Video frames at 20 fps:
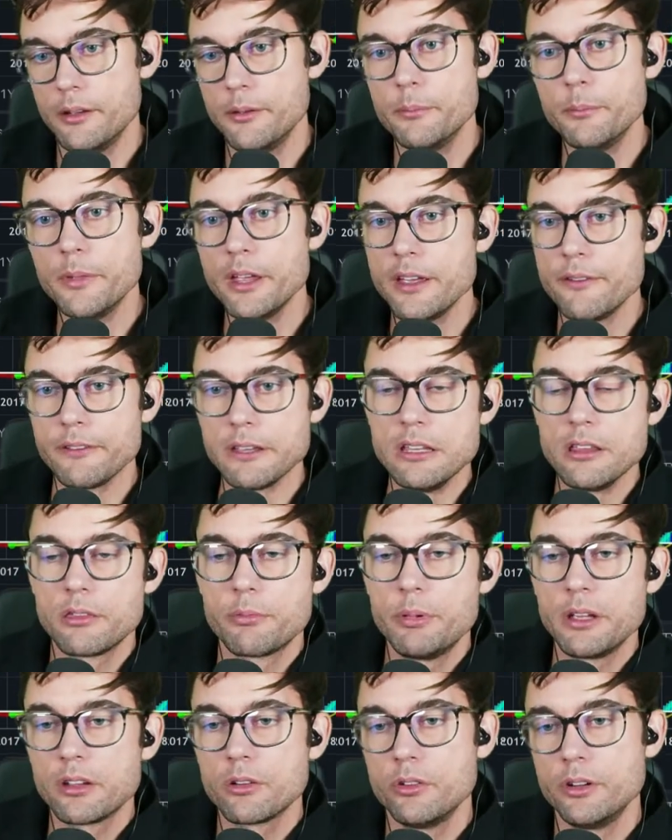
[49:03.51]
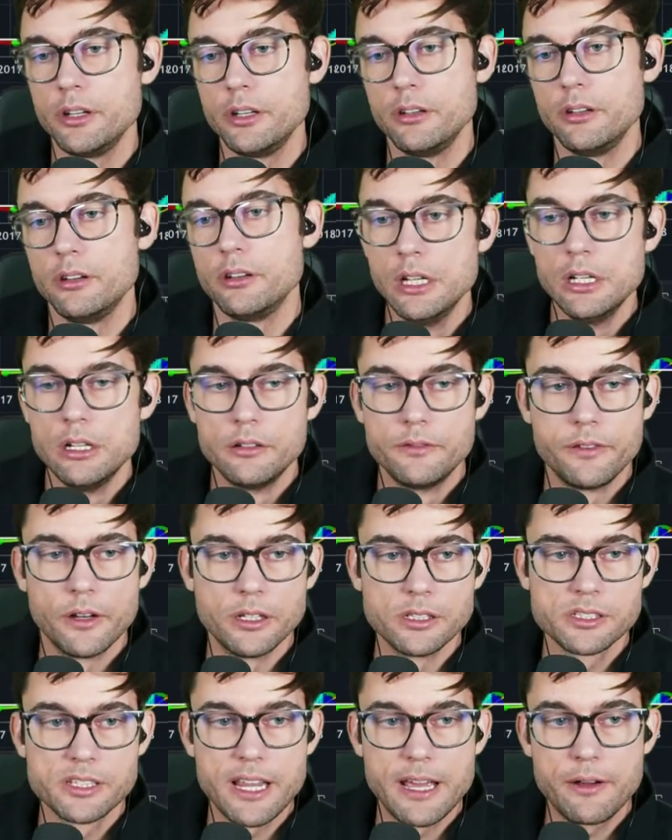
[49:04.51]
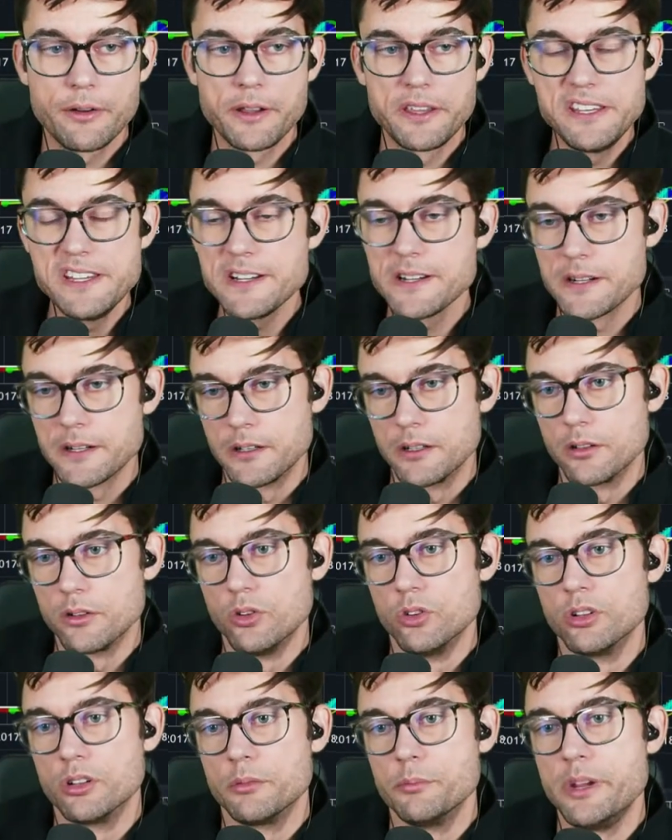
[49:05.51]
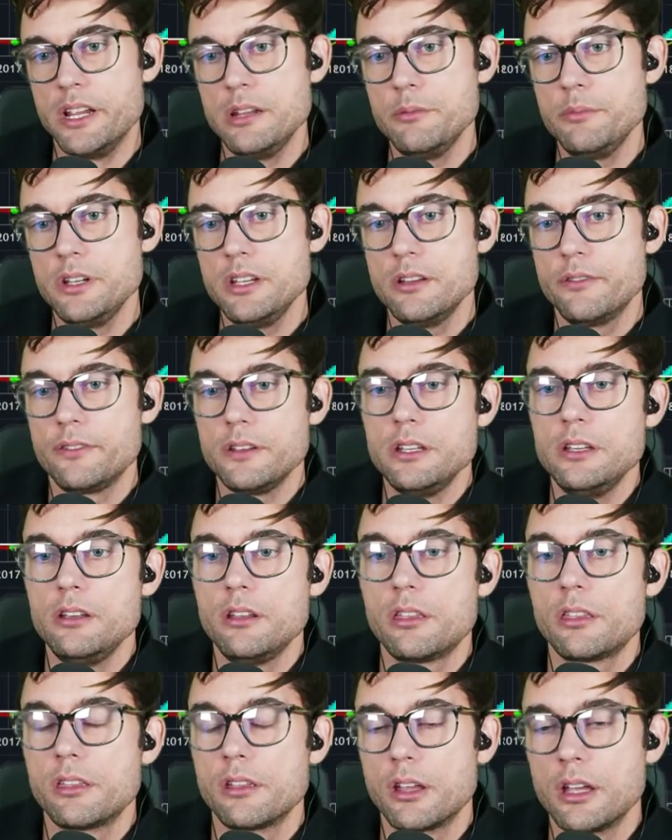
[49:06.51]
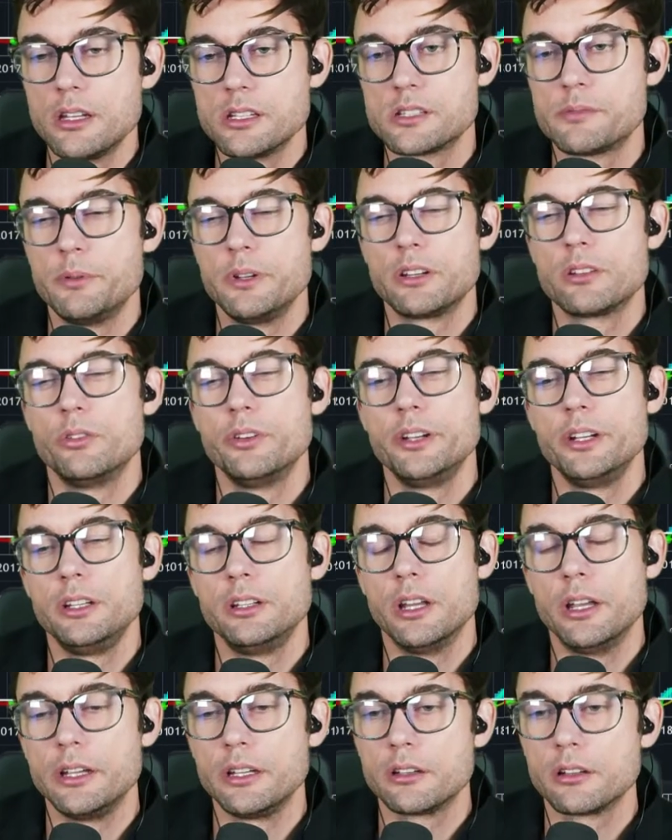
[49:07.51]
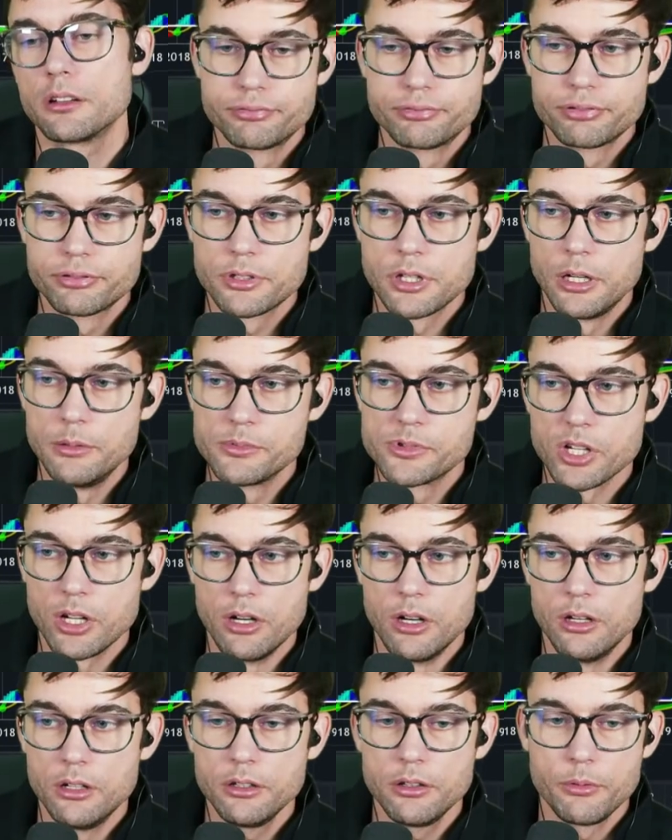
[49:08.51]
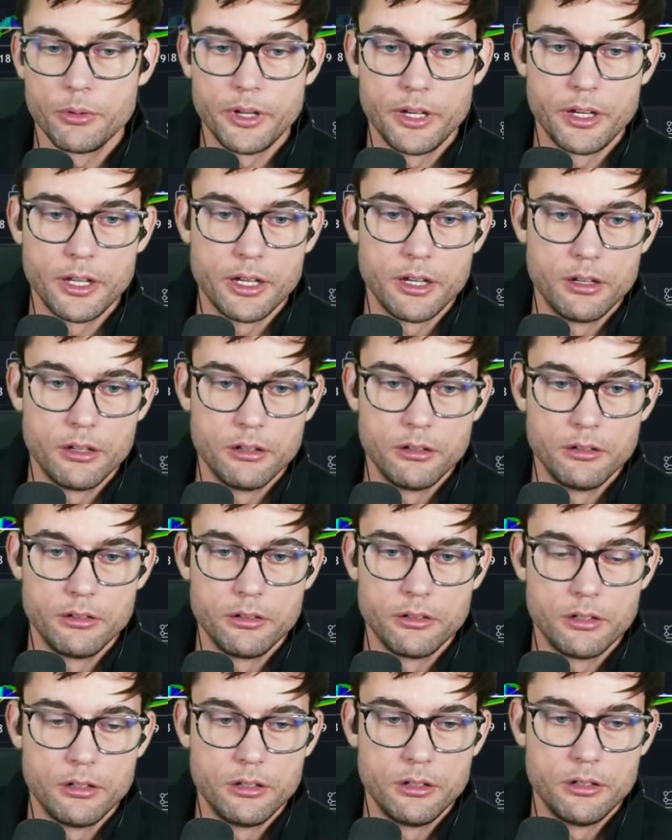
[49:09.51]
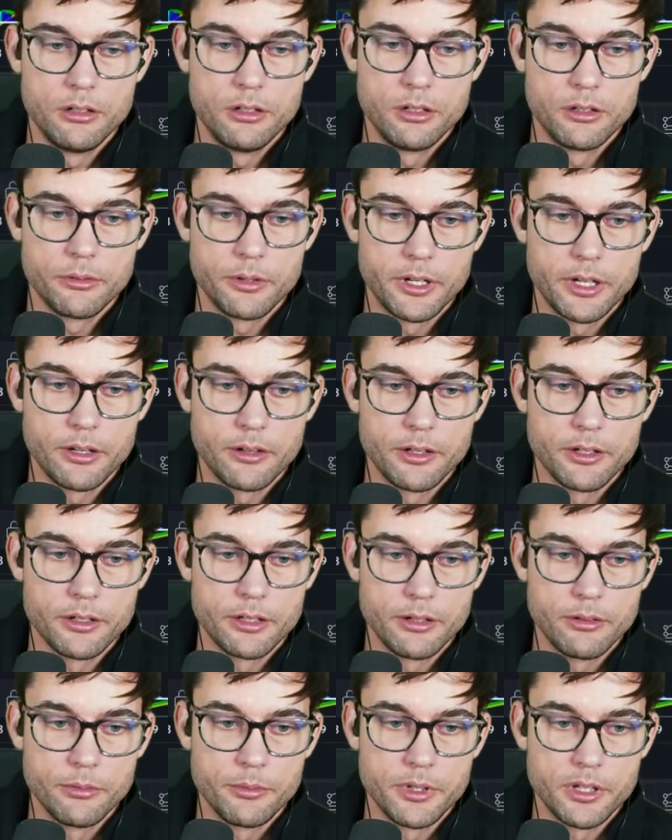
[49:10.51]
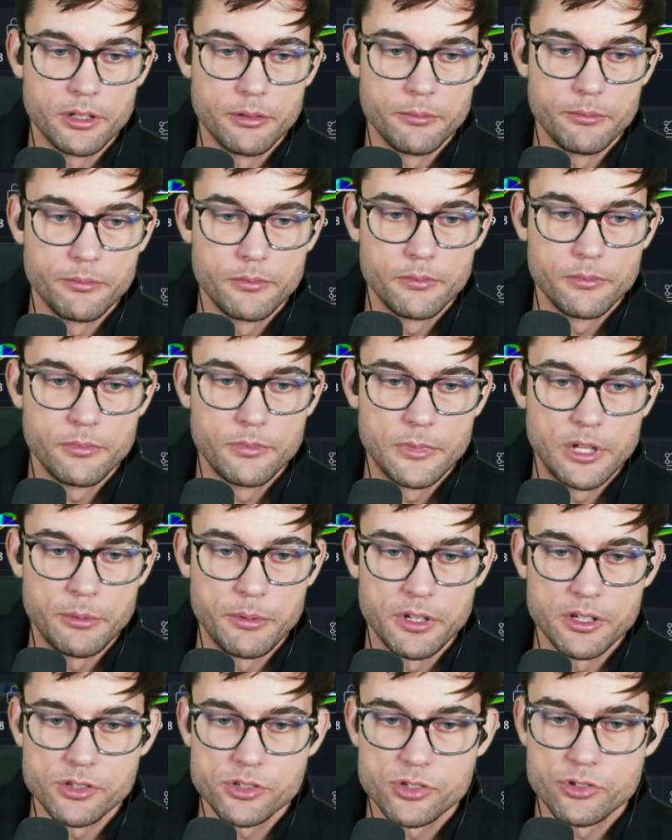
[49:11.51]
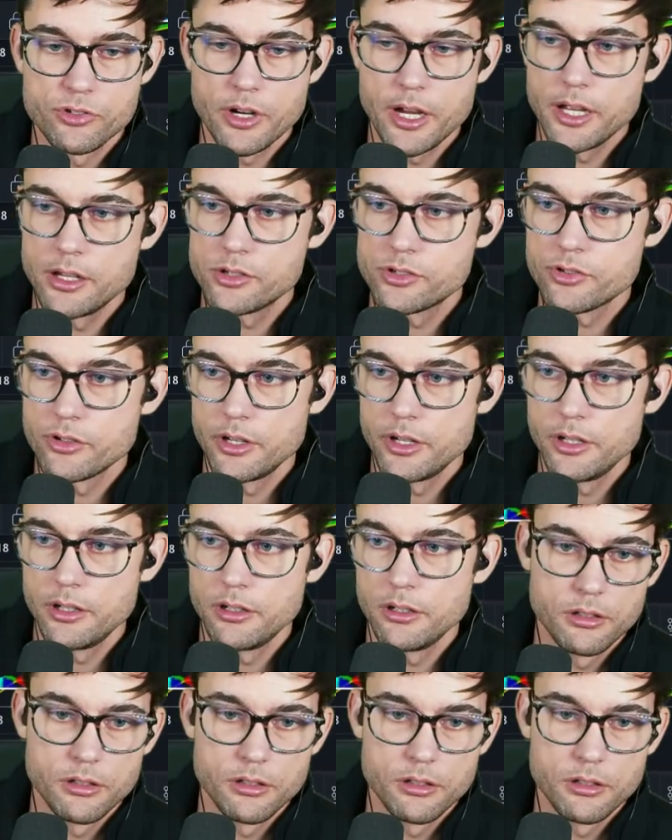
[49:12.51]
If ETH Bitcoin falls down here, or maybe if ETH against Bitcoin like comes all the way down here, that'd be a stretch, right?